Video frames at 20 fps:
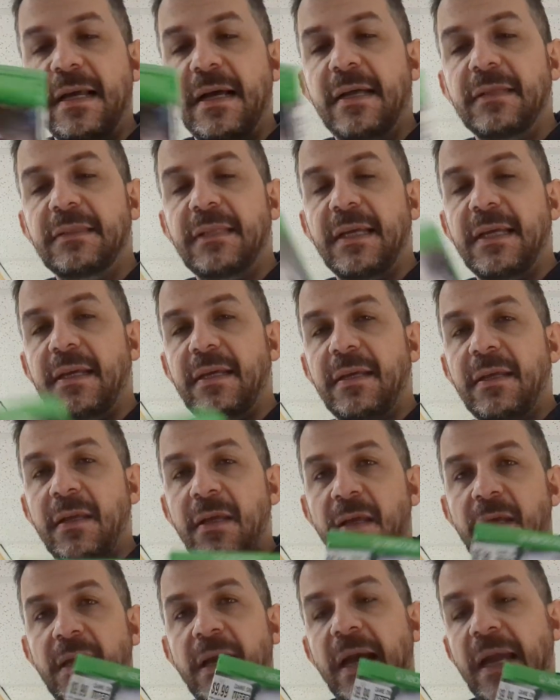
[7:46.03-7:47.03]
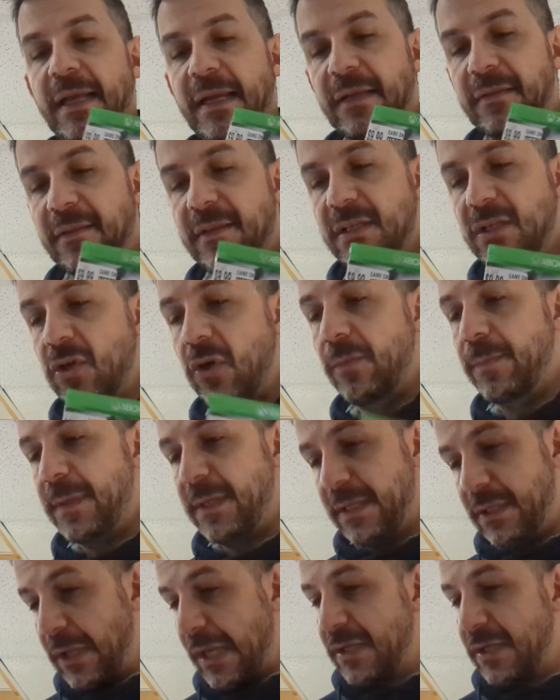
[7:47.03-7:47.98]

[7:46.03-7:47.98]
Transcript: had this copy.